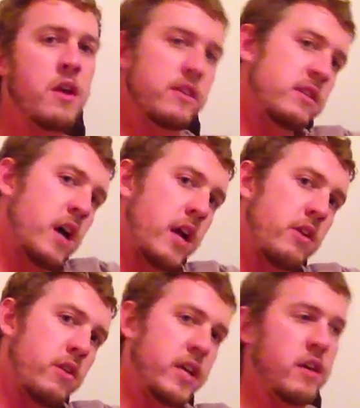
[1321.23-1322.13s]
the side of
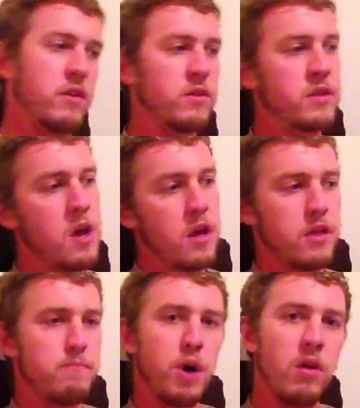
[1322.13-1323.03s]
your heels,
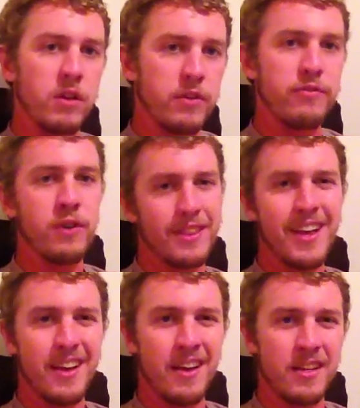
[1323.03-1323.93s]
the ball of your foot,
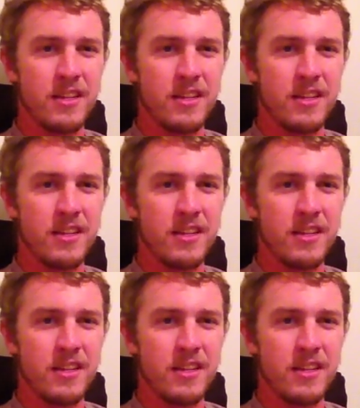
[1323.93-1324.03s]
that kind